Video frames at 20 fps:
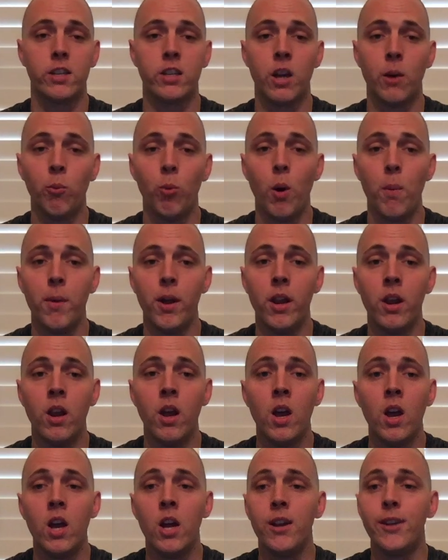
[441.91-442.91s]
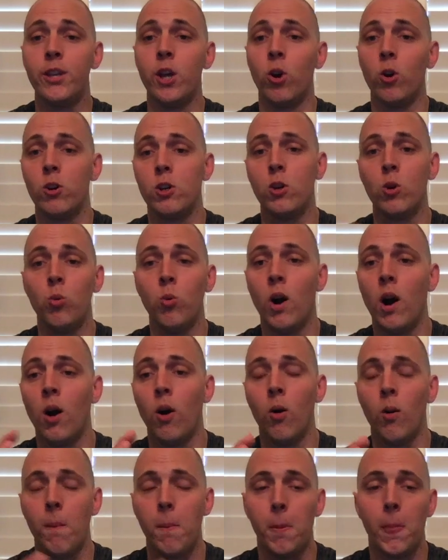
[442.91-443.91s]
Some women don't do
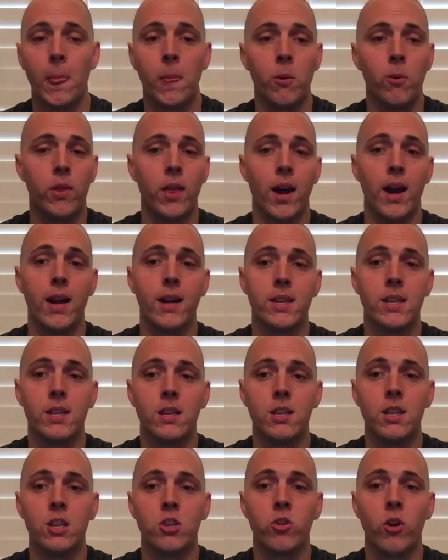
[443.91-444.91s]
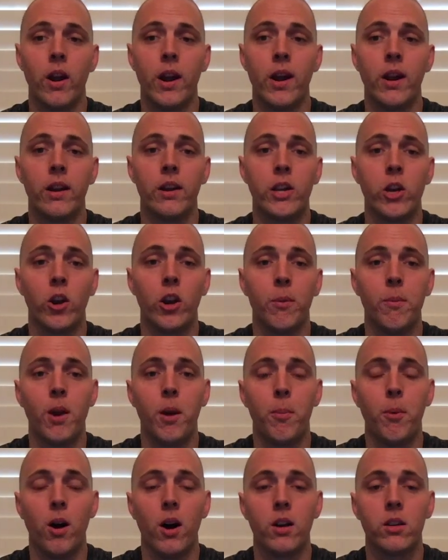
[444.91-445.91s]
well with high intensity training during
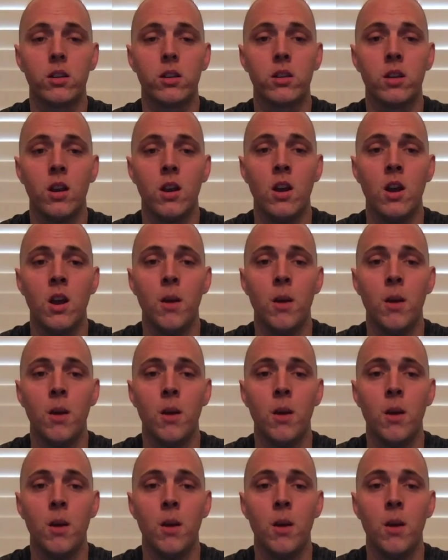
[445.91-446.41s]
menopause